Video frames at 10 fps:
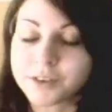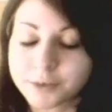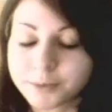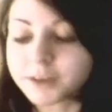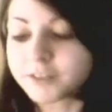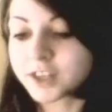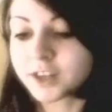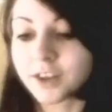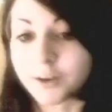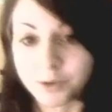There's been a
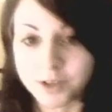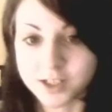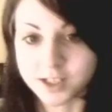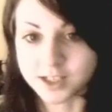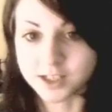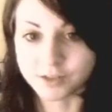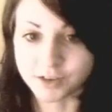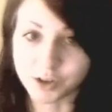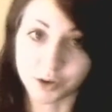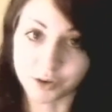video that I wanted to,
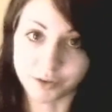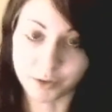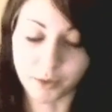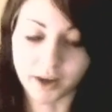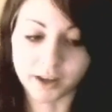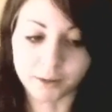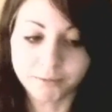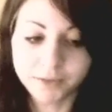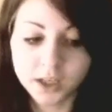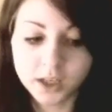record for a while,
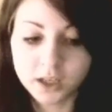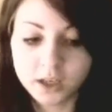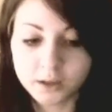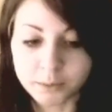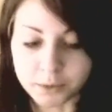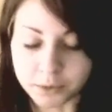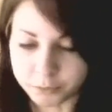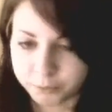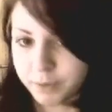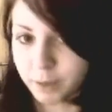but
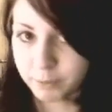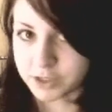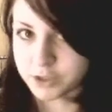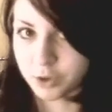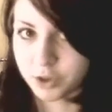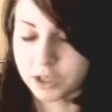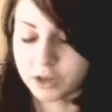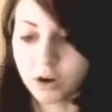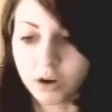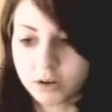it's about me talking,
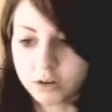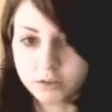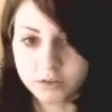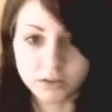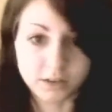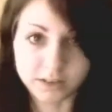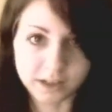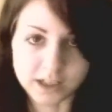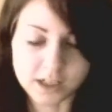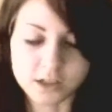not
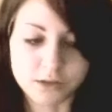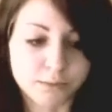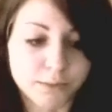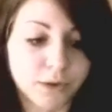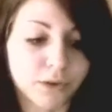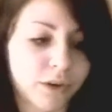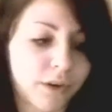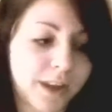syncing to music or